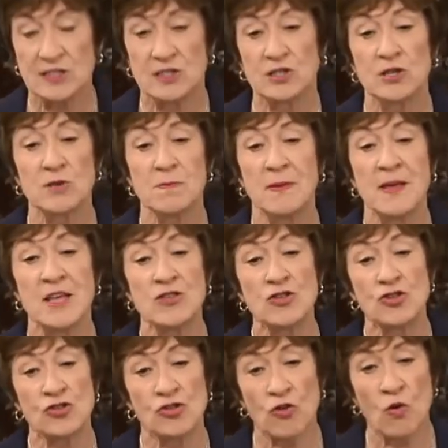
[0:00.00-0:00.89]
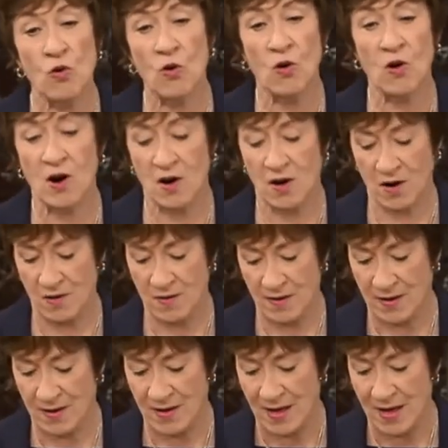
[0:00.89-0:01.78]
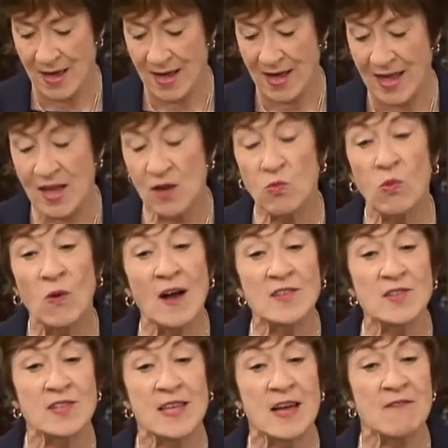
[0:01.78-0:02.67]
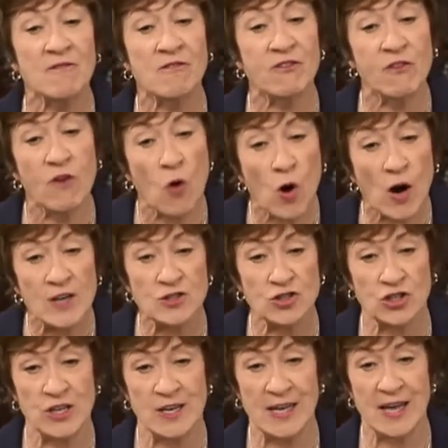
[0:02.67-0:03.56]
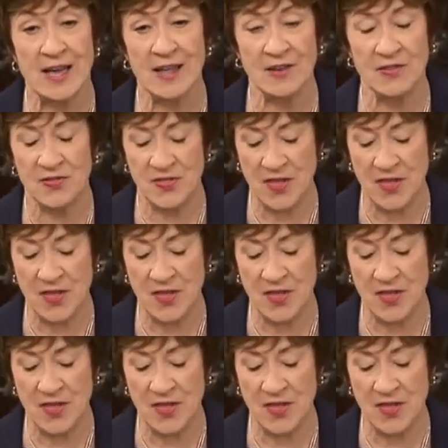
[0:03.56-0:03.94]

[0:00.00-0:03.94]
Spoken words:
To be sure, it was unfortunate